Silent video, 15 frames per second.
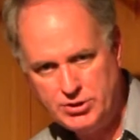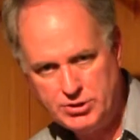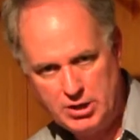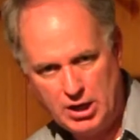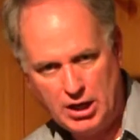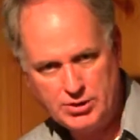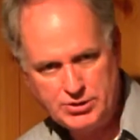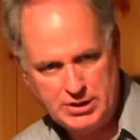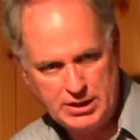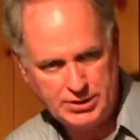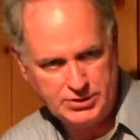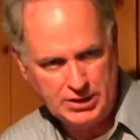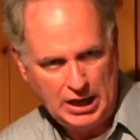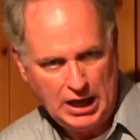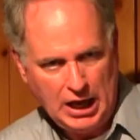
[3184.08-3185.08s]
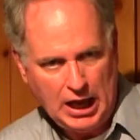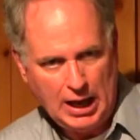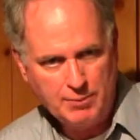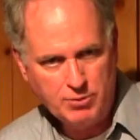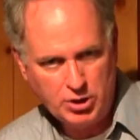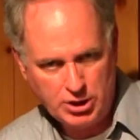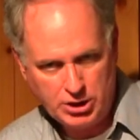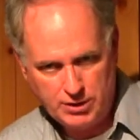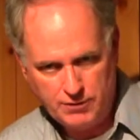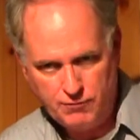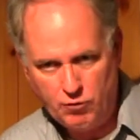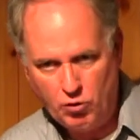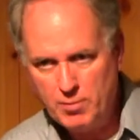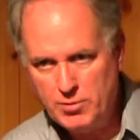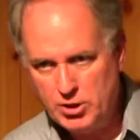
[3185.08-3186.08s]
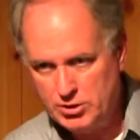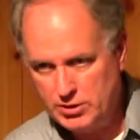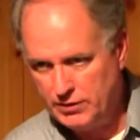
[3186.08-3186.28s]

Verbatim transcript: is God says, I'm going to conform you